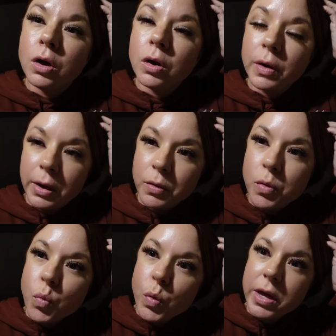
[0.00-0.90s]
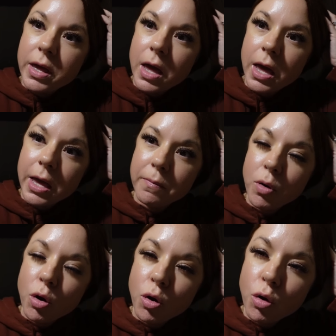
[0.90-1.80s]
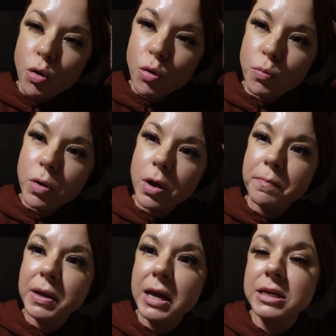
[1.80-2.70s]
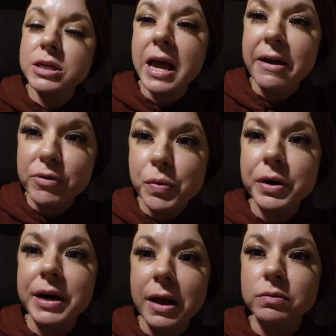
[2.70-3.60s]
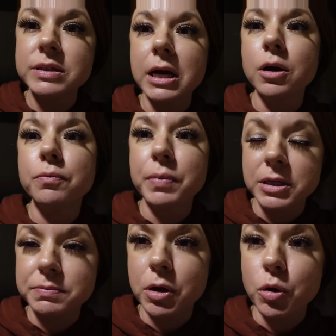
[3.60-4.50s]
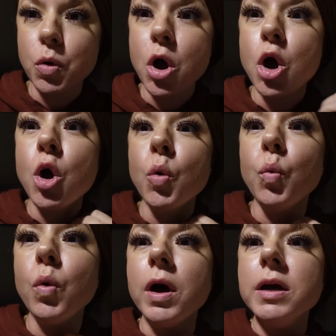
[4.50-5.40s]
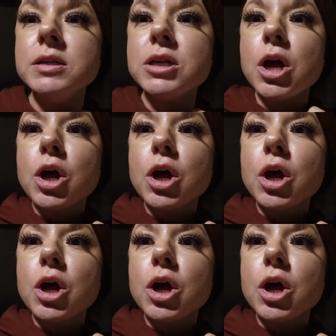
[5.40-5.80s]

Okay, we came home because everywhere downtown Pismo was